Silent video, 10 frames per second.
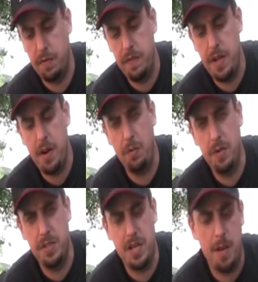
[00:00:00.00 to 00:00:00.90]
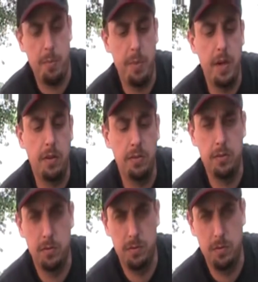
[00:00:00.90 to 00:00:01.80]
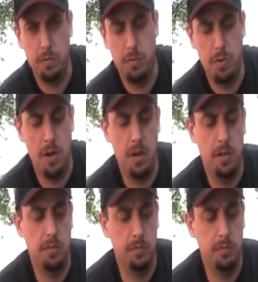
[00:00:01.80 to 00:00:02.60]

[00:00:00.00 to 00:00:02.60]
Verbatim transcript: fit on this type of belt. Uh,